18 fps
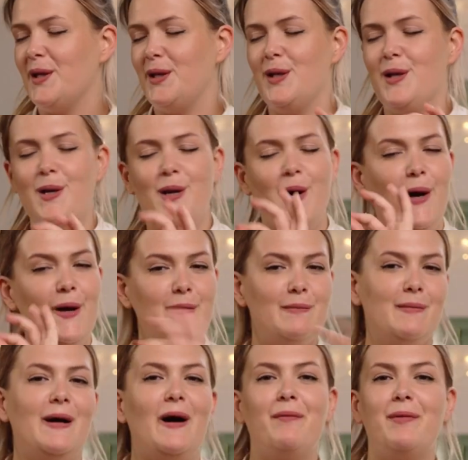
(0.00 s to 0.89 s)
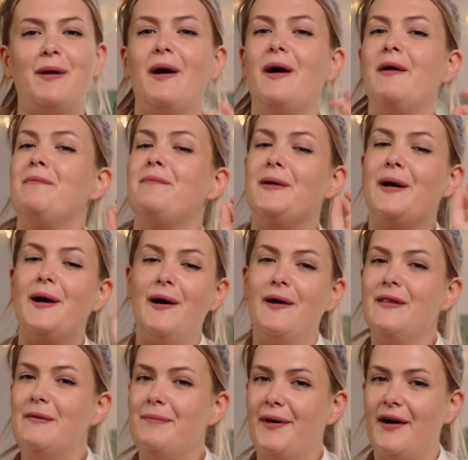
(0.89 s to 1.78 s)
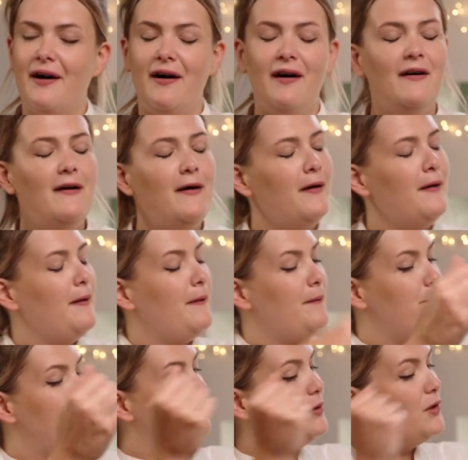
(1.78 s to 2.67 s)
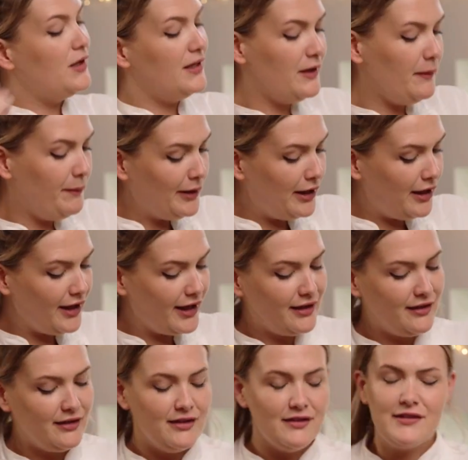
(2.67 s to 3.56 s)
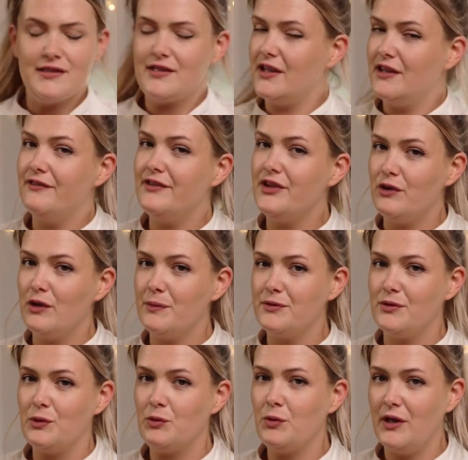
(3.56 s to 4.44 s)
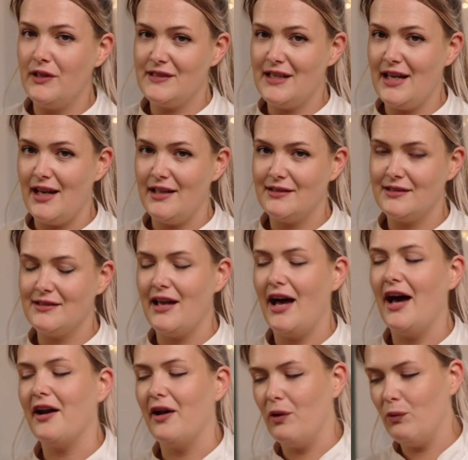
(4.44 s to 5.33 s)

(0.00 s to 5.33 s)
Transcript: You know me, I'd be behind the bar, pulling a pint, serving you up some noisettes, and I